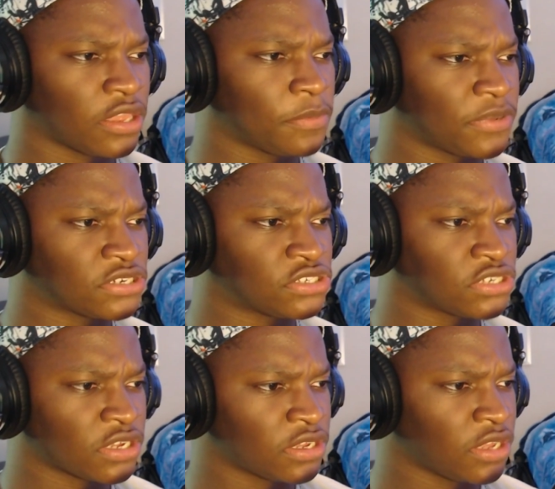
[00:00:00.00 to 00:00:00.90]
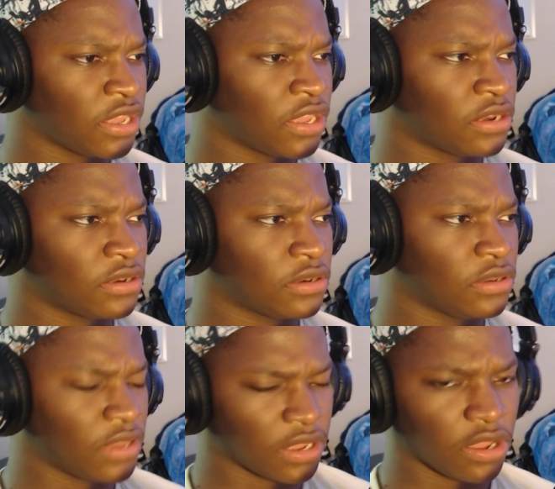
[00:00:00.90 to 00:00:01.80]
he plays Suga and,
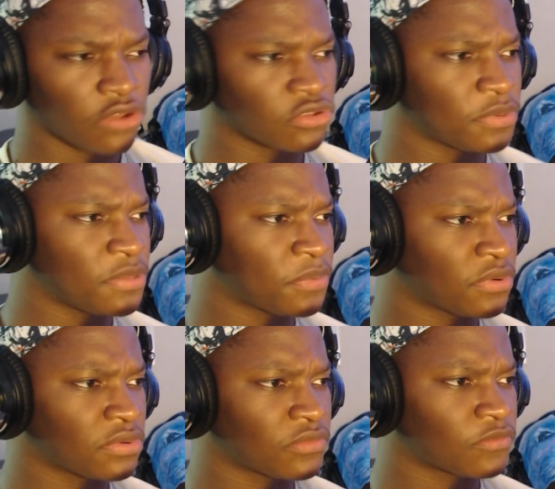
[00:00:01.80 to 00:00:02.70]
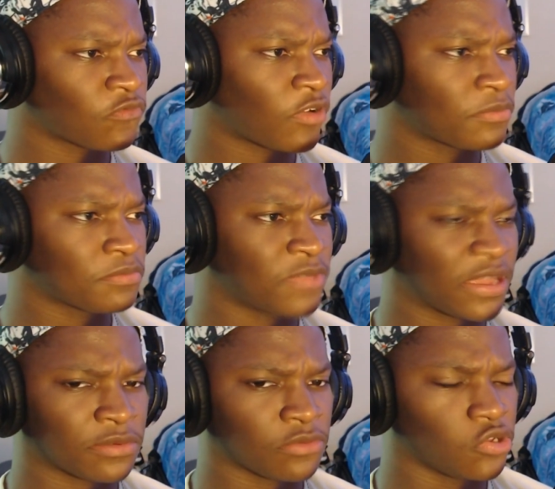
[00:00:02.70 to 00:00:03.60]
like, other people from,
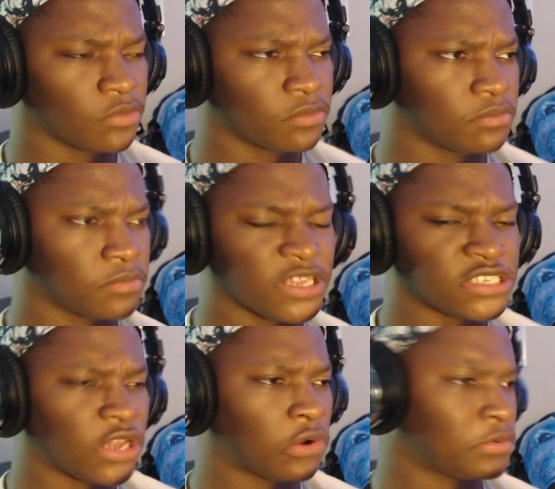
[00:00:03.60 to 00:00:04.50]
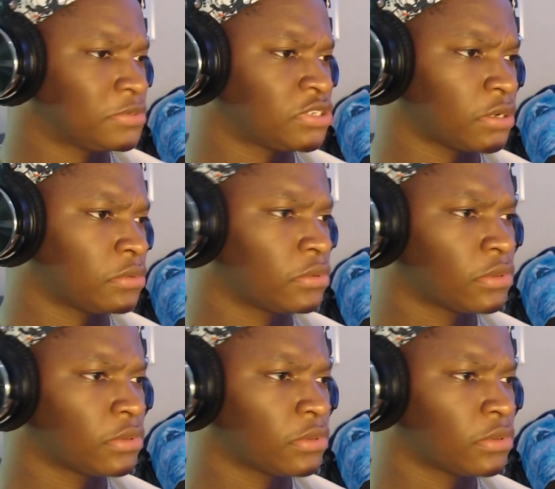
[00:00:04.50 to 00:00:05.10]
like, he's known, so.